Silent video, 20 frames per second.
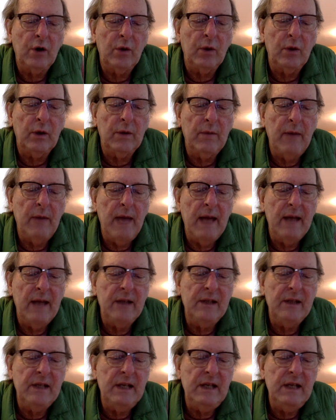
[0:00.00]
will a man
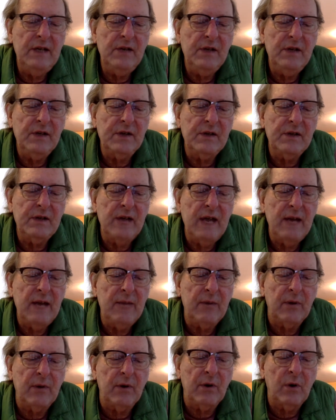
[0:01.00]
teach his
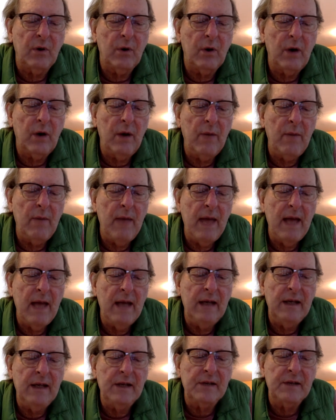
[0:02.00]
neighbor or a
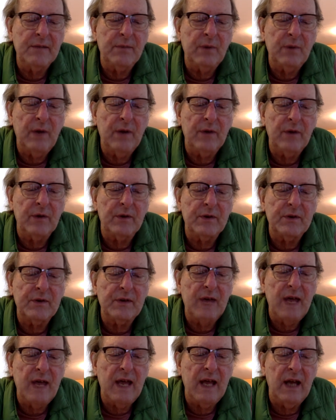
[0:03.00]
man his brother,
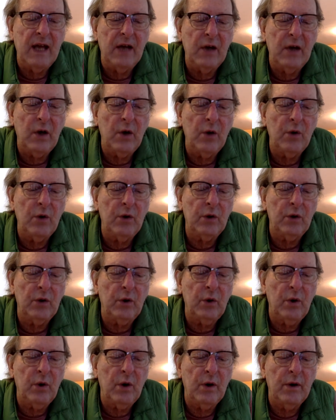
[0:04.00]
saying, know the
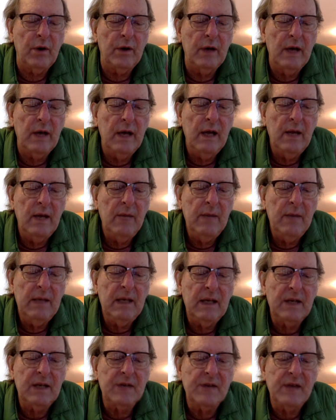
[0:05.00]
Lord,
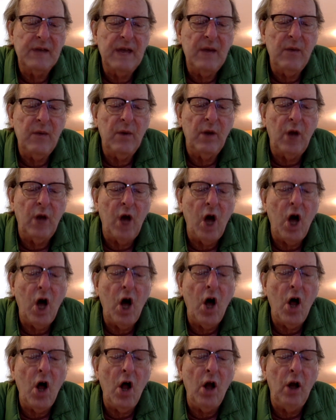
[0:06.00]
because they will
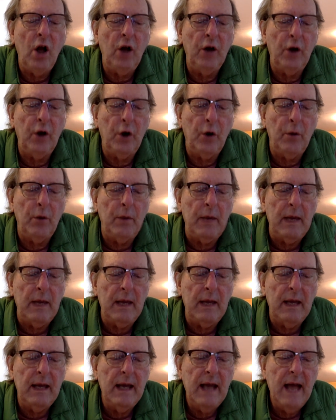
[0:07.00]
all know me,
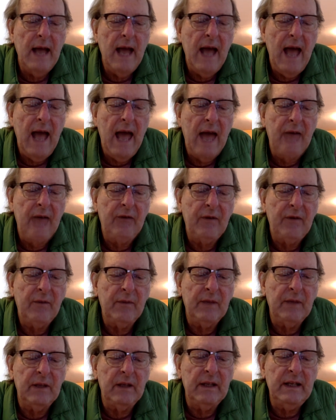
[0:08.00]
and from
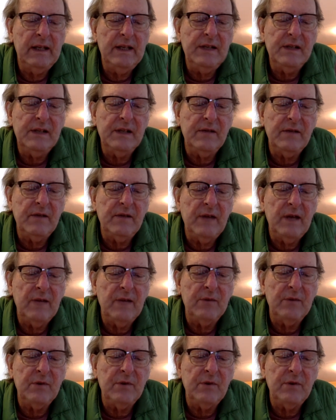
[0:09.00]
the least of
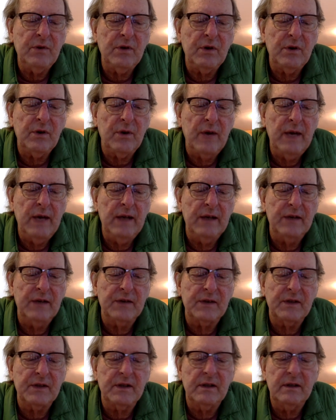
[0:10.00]
them to the
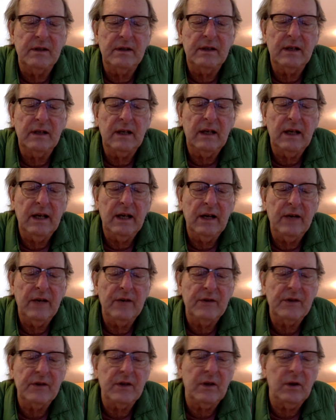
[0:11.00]
greatest,
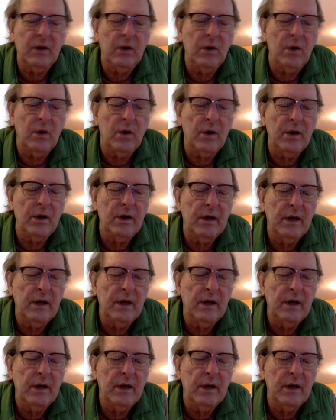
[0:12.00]
declares the Lord.